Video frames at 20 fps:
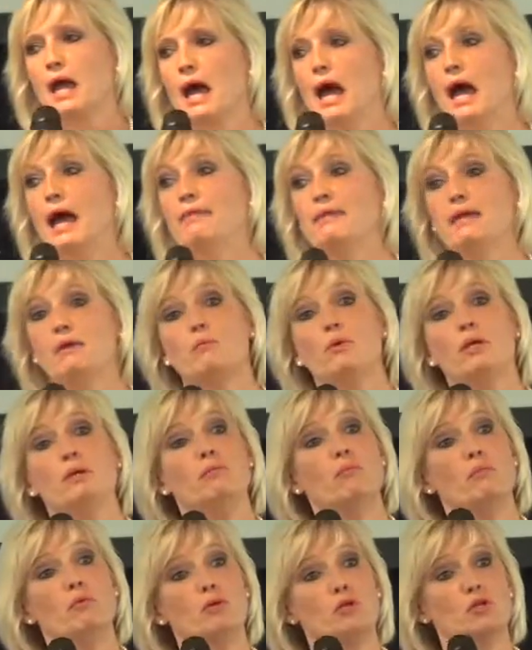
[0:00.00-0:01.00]
And then
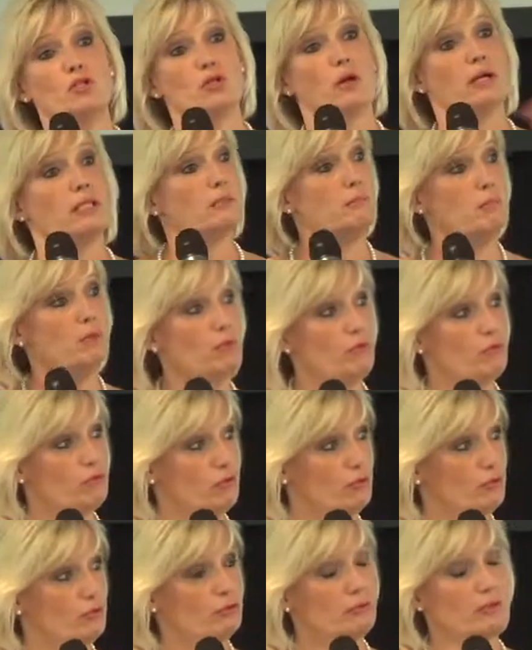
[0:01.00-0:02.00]
we tried to
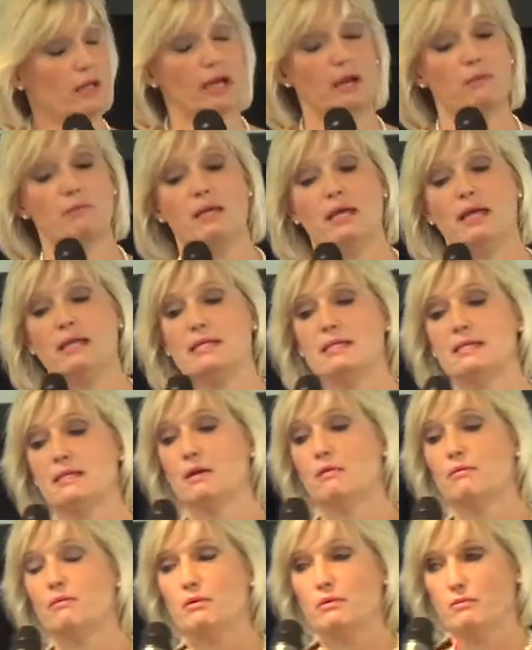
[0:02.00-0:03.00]
move. And we ended
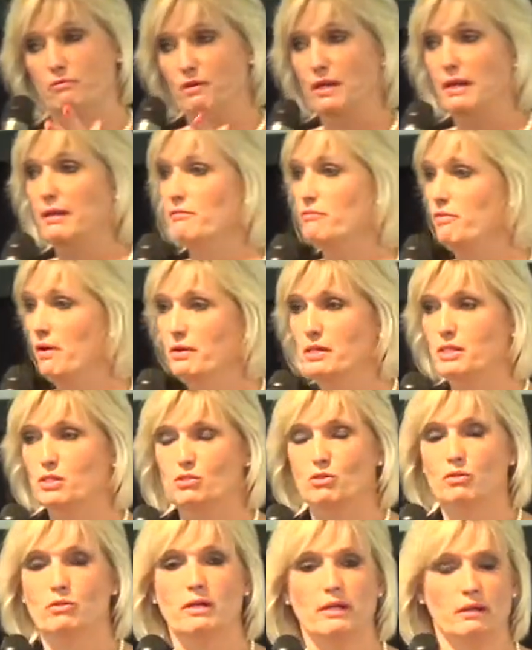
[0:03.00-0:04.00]
up feeling very
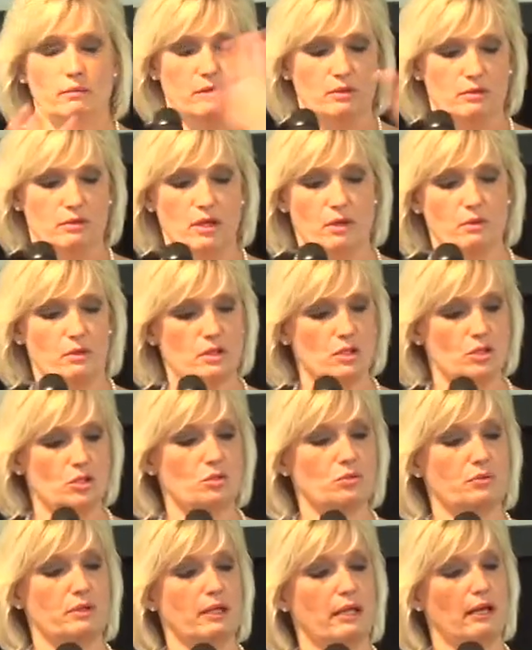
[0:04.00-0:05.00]
strongly, I won't go into the
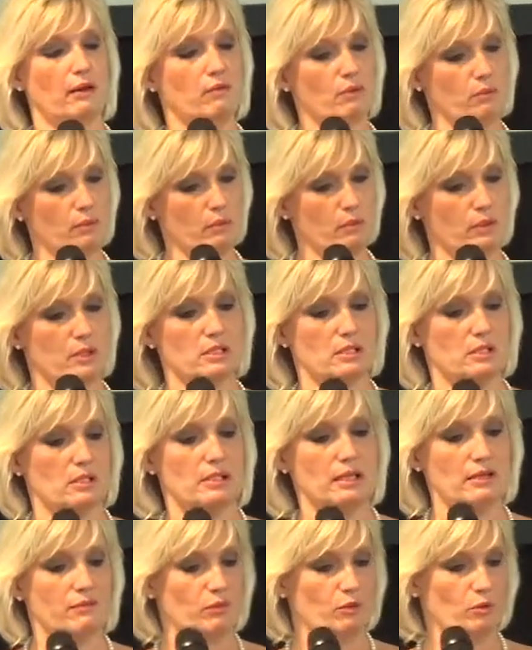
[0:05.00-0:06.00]
story now, that we were to
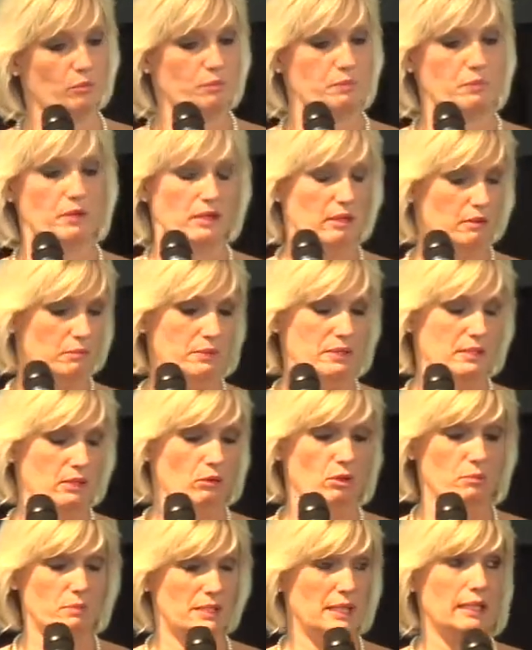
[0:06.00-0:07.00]
live on a
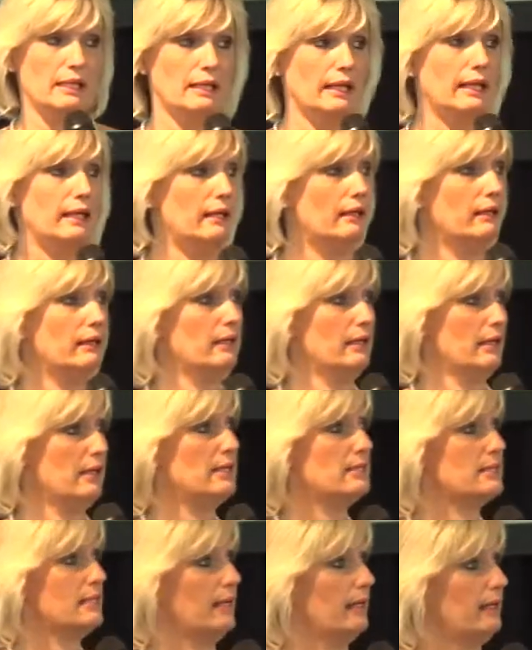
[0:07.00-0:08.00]
particular hill in
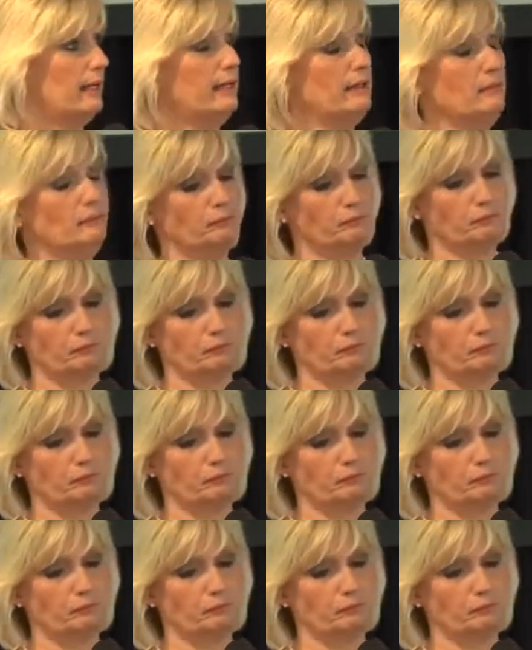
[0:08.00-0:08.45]
Kings Langley.